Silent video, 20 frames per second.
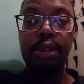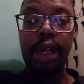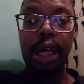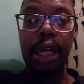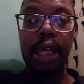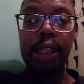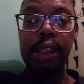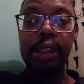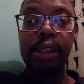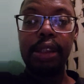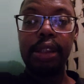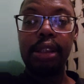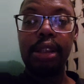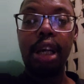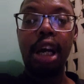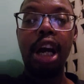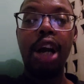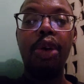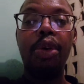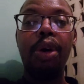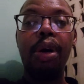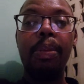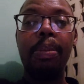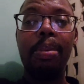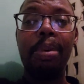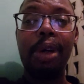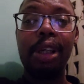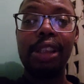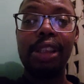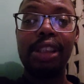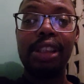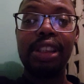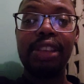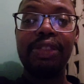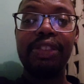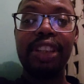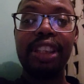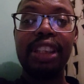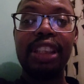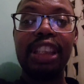right? Our bus
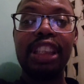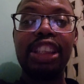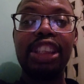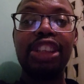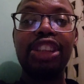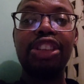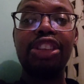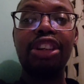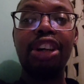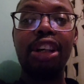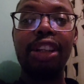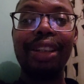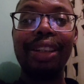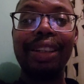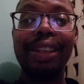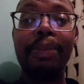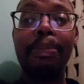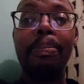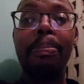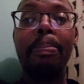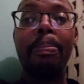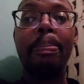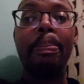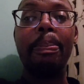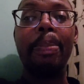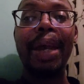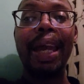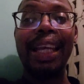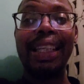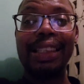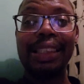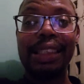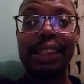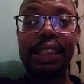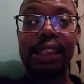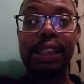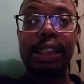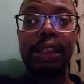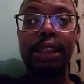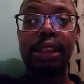service is not the
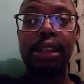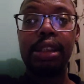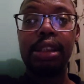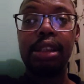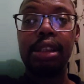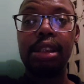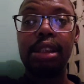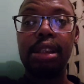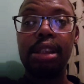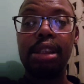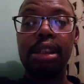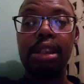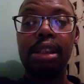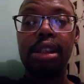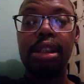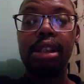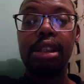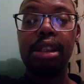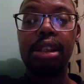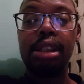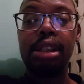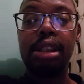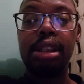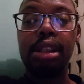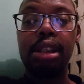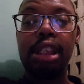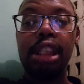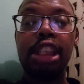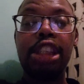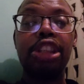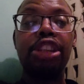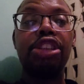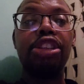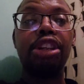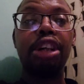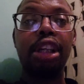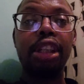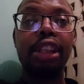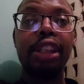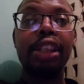best. It's
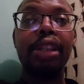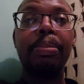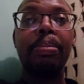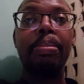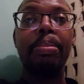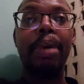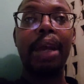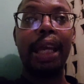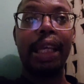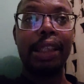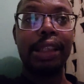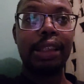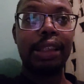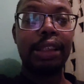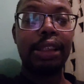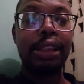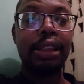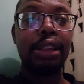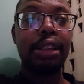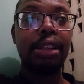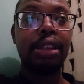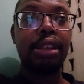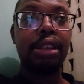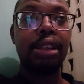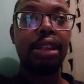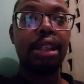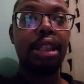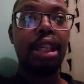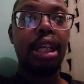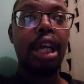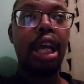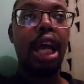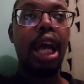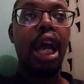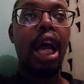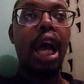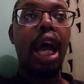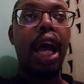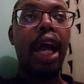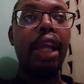not the best.
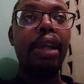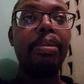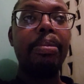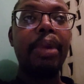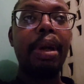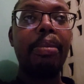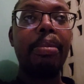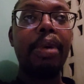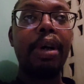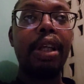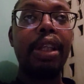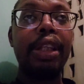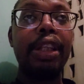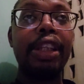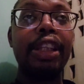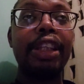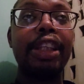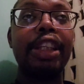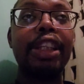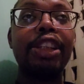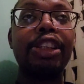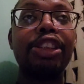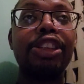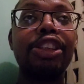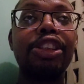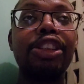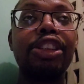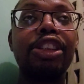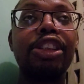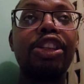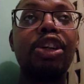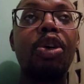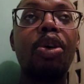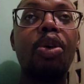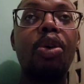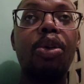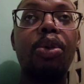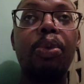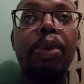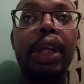I remember this
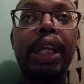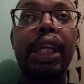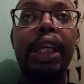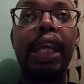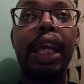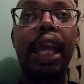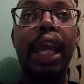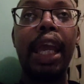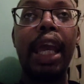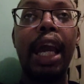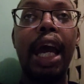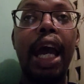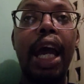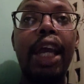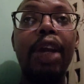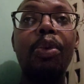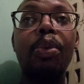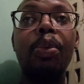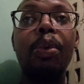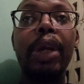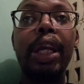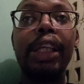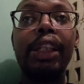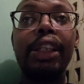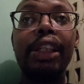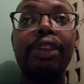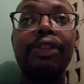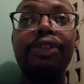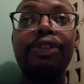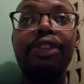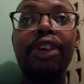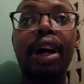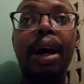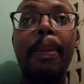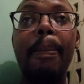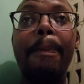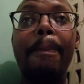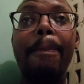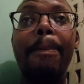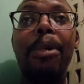whole week here, I waiting for
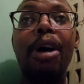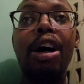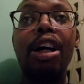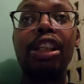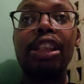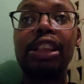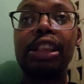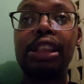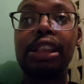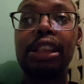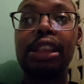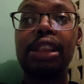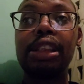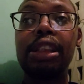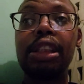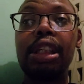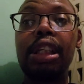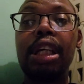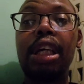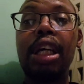a bus,